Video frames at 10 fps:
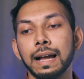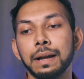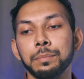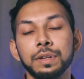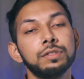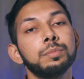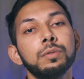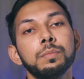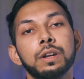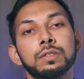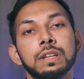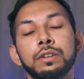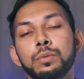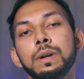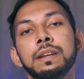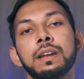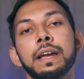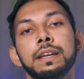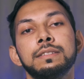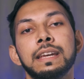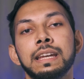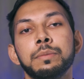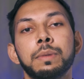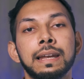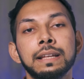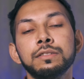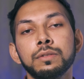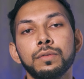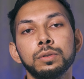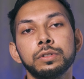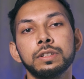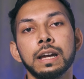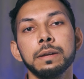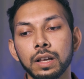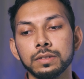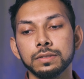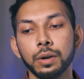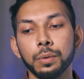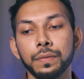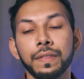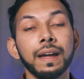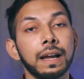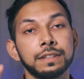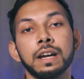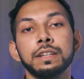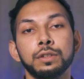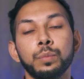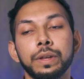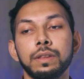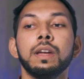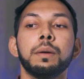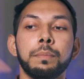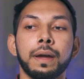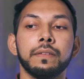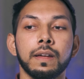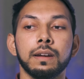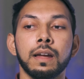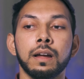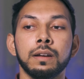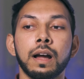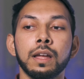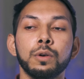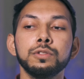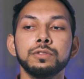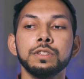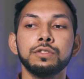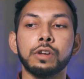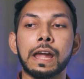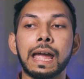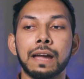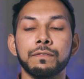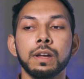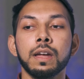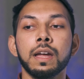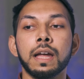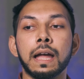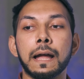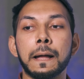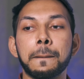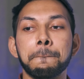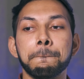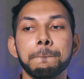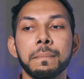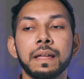um, usable because I don't really like taking my lens off all the time so that I started with back then and I also used to have um,